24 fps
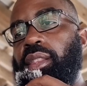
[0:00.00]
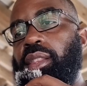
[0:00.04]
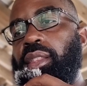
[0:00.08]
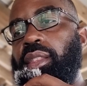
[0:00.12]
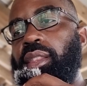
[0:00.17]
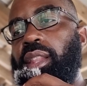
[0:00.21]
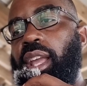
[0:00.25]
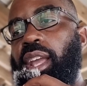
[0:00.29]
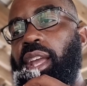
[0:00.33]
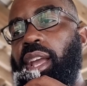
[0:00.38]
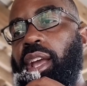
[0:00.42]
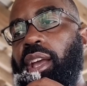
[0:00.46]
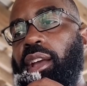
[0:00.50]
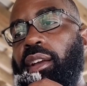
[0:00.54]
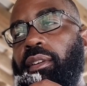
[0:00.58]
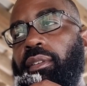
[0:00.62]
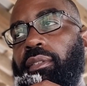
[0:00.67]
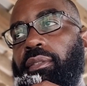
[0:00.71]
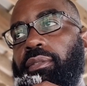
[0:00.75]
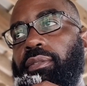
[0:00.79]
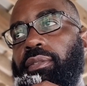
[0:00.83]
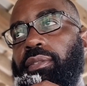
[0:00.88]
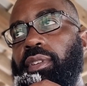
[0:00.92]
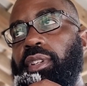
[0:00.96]
they
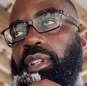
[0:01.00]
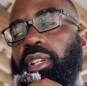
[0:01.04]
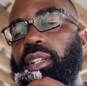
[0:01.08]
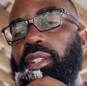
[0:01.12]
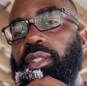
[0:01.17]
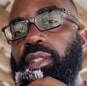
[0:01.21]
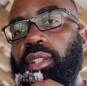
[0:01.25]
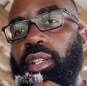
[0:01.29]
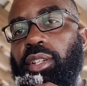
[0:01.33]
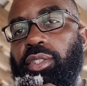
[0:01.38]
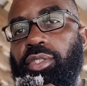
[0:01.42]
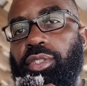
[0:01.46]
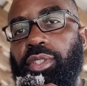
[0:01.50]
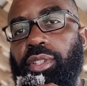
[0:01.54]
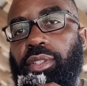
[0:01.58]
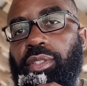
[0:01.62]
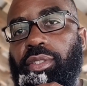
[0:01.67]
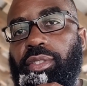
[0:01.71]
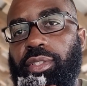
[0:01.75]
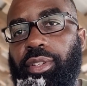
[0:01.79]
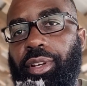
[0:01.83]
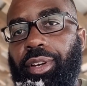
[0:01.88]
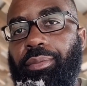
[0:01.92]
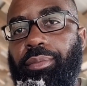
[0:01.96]
have conditioned
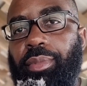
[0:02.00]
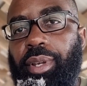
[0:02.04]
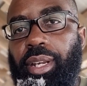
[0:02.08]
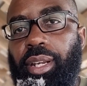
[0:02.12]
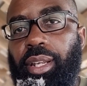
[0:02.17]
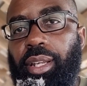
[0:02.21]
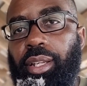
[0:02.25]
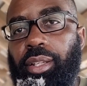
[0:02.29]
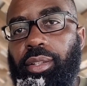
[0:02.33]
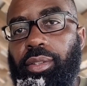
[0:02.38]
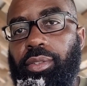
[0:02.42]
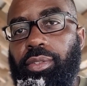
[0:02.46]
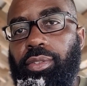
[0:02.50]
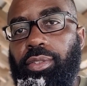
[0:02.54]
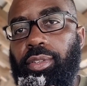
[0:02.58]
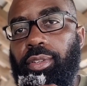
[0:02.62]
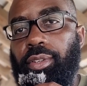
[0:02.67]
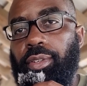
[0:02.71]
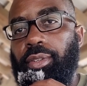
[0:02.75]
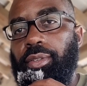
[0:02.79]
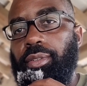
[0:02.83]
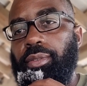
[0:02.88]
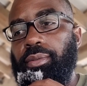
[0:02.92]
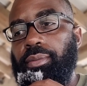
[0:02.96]
so many
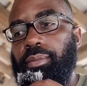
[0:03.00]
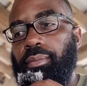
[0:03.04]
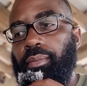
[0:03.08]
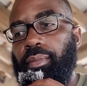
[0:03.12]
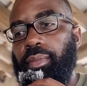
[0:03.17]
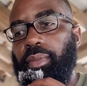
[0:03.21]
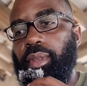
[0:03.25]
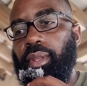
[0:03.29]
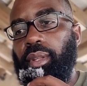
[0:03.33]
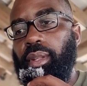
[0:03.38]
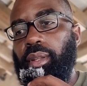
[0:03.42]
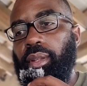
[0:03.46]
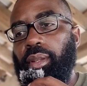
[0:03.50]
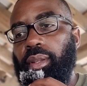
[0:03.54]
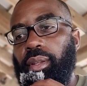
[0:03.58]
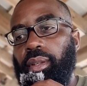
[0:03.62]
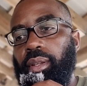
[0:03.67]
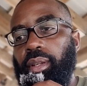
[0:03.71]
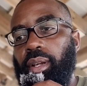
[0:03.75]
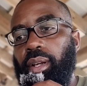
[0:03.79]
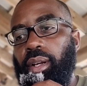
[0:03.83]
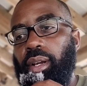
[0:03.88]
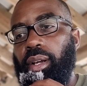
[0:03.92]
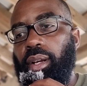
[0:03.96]
to
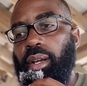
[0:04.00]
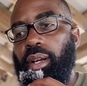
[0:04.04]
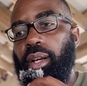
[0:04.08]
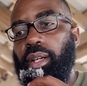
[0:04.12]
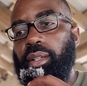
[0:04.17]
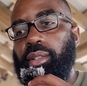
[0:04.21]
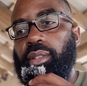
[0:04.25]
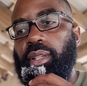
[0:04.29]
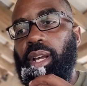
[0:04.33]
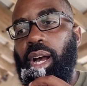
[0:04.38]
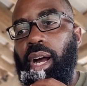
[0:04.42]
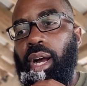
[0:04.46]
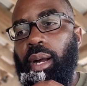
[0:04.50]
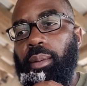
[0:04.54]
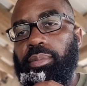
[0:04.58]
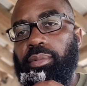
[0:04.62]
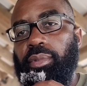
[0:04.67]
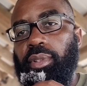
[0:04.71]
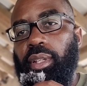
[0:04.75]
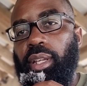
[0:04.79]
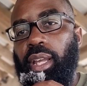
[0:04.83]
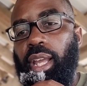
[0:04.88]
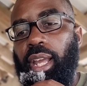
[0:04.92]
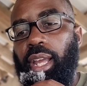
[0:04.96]

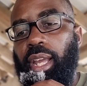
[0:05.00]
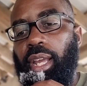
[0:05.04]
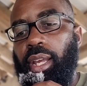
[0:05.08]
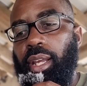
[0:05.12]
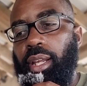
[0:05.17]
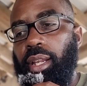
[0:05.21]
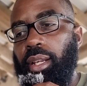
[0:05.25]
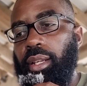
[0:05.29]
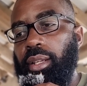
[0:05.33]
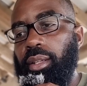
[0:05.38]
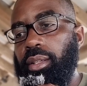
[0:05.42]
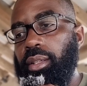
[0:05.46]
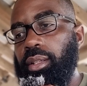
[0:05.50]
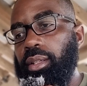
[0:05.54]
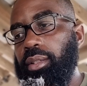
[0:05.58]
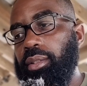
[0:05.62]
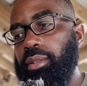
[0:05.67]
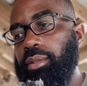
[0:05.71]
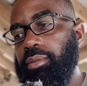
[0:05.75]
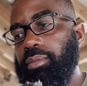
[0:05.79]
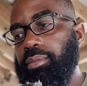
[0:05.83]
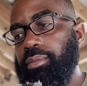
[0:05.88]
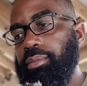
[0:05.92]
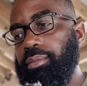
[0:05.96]
adopt and
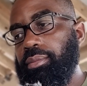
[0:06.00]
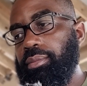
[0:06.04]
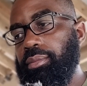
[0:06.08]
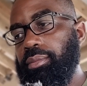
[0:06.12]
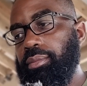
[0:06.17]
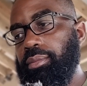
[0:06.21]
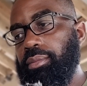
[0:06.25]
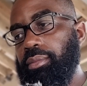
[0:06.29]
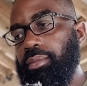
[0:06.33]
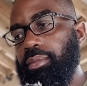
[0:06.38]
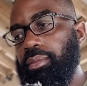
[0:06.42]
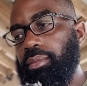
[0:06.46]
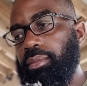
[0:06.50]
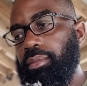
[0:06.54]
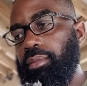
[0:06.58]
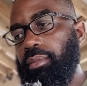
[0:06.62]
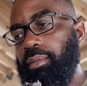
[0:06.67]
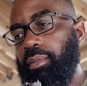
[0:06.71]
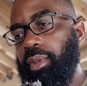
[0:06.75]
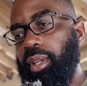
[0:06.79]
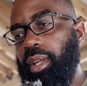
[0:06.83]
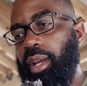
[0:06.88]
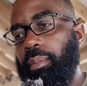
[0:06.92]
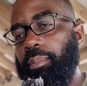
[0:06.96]

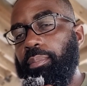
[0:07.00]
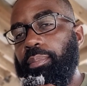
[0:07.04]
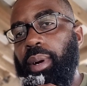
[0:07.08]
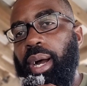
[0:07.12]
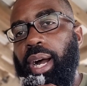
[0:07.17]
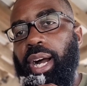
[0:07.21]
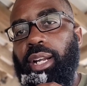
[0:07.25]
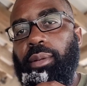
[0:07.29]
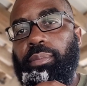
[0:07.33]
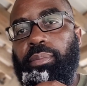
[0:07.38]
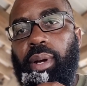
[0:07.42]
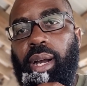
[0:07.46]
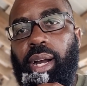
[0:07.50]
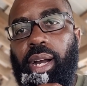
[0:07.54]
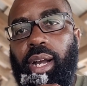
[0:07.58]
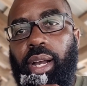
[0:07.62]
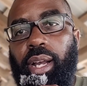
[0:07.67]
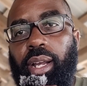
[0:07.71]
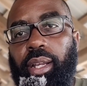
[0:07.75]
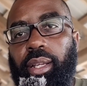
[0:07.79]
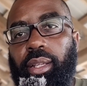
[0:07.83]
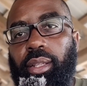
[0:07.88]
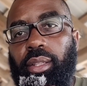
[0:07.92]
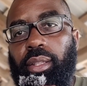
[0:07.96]
abide
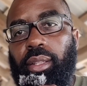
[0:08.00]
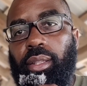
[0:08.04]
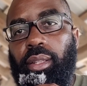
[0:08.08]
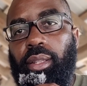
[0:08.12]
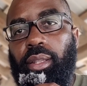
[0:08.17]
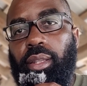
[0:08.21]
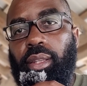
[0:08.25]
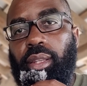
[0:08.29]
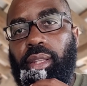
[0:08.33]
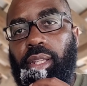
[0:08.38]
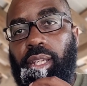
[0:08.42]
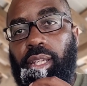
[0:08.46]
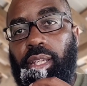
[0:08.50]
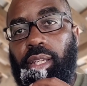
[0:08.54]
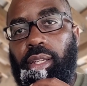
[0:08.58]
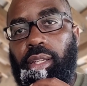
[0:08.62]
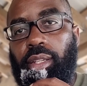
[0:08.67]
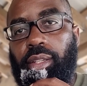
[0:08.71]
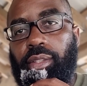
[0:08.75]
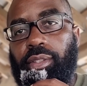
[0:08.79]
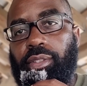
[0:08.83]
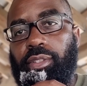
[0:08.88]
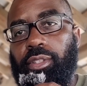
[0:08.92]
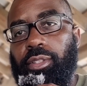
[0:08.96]
by
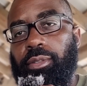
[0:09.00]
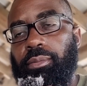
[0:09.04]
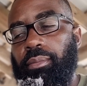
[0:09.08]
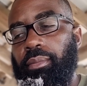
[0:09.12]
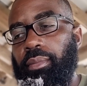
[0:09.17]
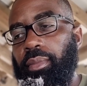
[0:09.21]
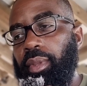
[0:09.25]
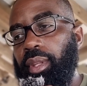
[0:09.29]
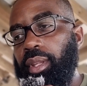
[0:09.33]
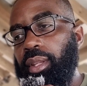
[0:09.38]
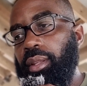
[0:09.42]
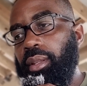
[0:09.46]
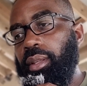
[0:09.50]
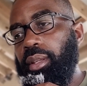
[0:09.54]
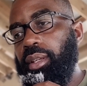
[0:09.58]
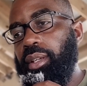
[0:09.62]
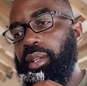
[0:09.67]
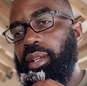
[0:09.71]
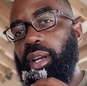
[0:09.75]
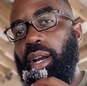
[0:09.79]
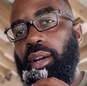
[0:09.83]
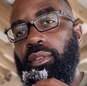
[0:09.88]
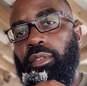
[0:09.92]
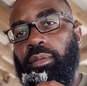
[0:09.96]
these
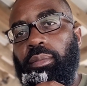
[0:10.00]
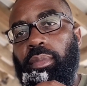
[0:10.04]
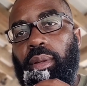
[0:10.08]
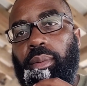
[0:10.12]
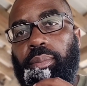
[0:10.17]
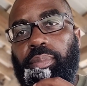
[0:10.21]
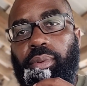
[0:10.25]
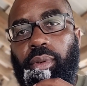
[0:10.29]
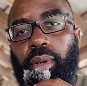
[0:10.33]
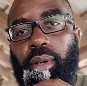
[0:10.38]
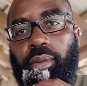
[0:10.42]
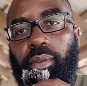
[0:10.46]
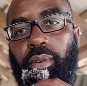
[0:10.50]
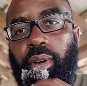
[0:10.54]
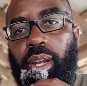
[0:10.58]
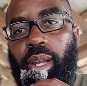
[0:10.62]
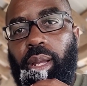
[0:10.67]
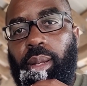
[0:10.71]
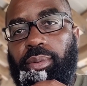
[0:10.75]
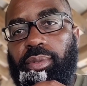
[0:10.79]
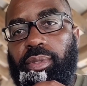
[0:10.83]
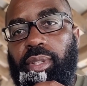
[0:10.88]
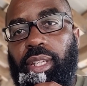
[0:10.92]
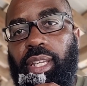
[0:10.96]
government
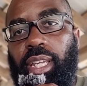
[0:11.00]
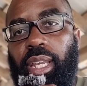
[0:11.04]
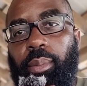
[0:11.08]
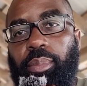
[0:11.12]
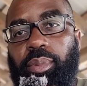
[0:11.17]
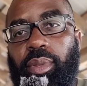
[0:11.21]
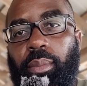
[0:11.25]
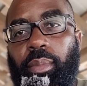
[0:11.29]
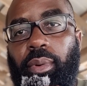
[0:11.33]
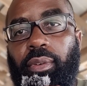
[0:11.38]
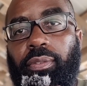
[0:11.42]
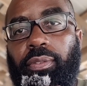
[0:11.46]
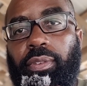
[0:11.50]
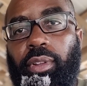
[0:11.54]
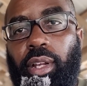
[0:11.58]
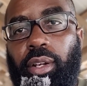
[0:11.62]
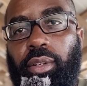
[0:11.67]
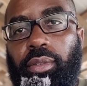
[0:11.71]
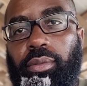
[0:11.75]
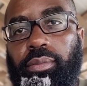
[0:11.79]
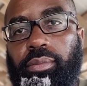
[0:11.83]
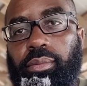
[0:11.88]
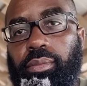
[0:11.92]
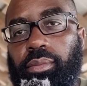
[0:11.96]
programs to keep them afloat